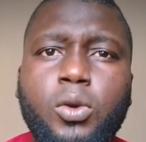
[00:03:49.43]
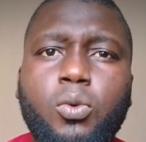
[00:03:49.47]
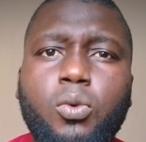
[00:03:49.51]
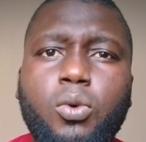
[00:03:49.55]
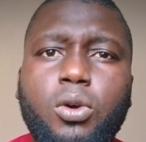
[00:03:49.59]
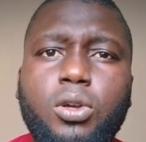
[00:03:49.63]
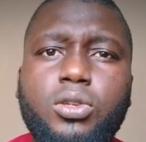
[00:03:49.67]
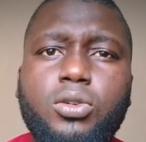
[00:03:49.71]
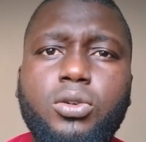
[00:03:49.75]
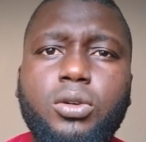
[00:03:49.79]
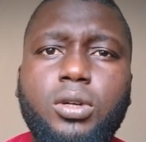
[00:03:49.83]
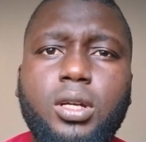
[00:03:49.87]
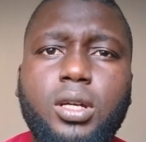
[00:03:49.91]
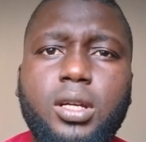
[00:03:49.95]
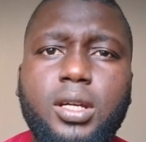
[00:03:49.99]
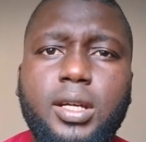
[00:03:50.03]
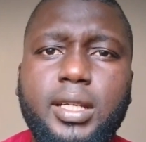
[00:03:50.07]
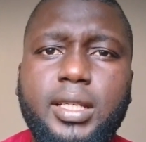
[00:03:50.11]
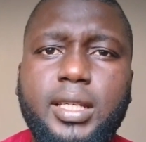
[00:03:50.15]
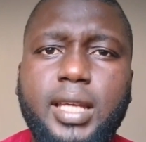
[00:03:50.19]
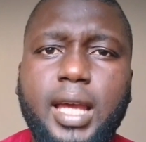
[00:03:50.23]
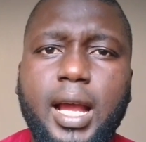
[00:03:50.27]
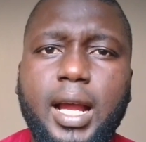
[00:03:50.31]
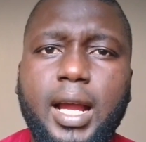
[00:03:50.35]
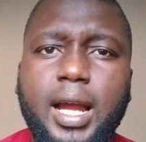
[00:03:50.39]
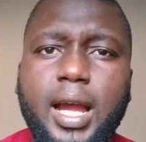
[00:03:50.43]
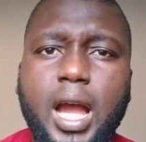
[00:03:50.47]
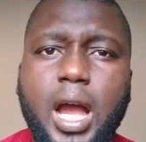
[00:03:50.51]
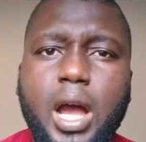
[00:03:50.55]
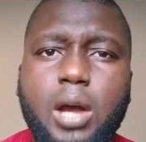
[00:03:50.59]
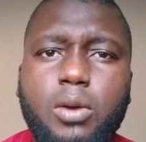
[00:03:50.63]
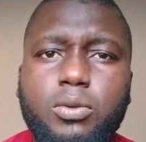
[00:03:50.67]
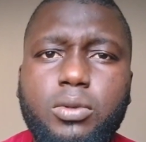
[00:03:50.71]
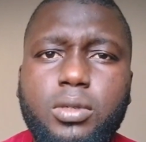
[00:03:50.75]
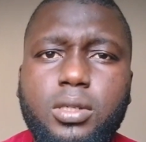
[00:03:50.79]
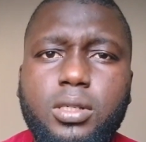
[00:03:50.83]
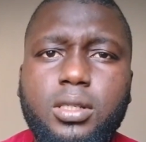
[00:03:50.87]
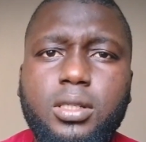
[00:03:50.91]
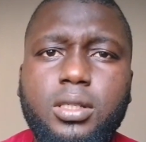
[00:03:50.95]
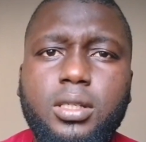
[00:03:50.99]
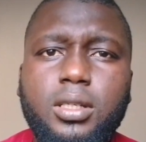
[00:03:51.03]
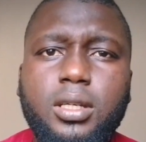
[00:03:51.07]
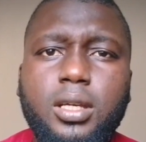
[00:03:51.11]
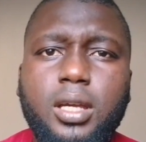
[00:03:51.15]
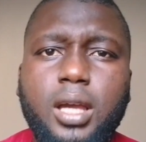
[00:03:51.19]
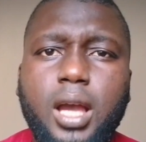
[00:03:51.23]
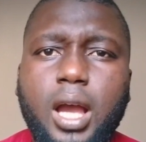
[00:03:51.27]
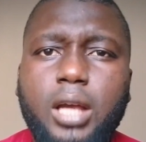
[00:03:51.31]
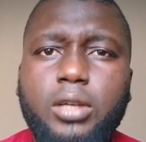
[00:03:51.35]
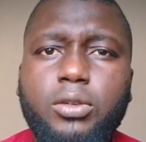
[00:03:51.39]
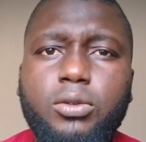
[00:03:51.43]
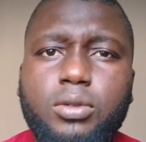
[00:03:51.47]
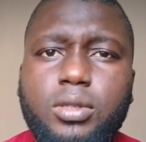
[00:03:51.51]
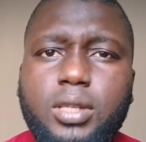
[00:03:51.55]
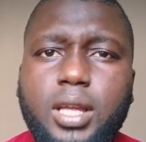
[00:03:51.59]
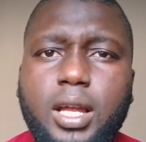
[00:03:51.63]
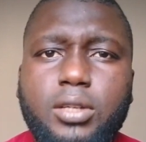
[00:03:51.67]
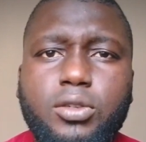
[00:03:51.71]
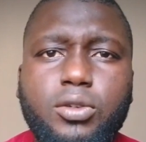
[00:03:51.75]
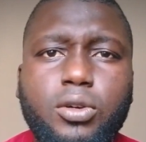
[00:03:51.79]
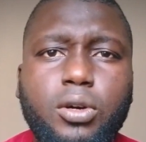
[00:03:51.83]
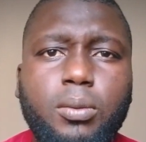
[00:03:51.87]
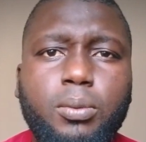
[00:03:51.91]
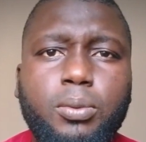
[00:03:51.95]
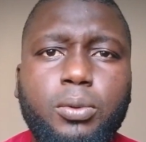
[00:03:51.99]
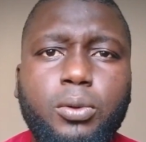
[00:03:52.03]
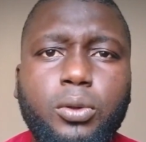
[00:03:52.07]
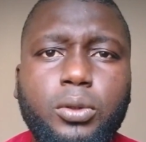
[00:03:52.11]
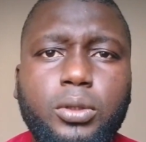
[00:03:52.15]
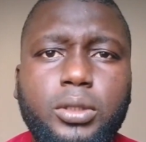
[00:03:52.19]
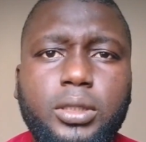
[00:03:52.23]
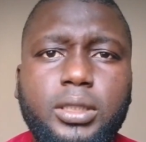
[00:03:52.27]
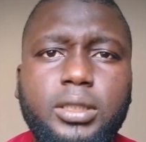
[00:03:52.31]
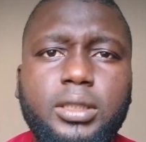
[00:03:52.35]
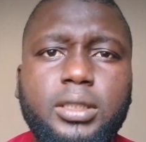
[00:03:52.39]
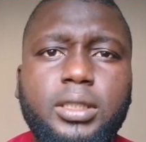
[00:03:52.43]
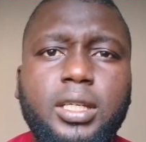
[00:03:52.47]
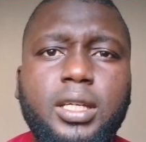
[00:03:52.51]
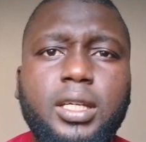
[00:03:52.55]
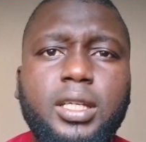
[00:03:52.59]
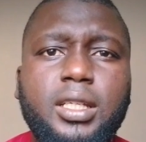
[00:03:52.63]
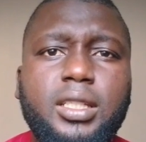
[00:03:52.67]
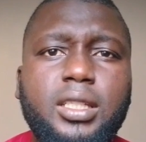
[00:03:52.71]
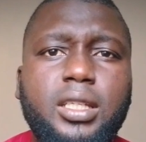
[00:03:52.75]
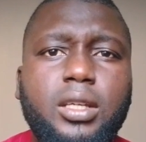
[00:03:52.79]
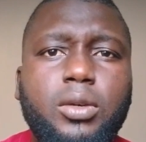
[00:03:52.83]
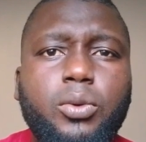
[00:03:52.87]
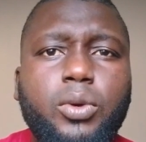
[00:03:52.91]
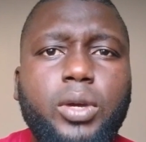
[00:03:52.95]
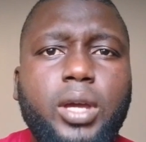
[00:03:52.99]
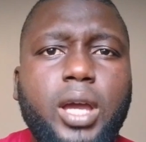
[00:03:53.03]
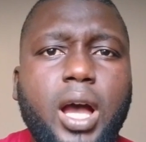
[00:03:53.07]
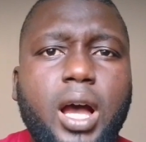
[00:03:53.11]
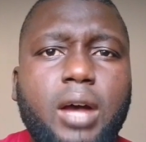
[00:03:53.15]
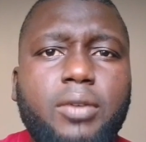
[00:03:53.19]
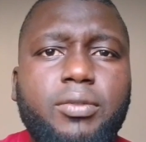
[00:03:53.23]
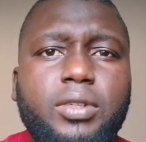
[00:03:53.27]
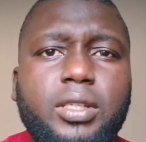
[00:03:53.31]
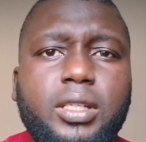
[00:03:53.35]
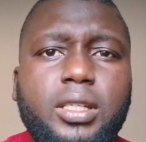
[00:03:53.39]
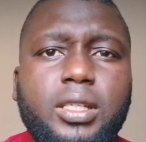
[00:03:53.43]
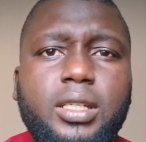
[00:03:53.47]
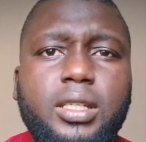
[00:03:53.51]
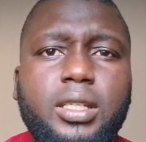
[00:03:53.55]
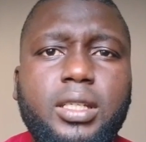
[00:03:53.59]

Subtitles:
Once you create accounts and you start uploading, they will have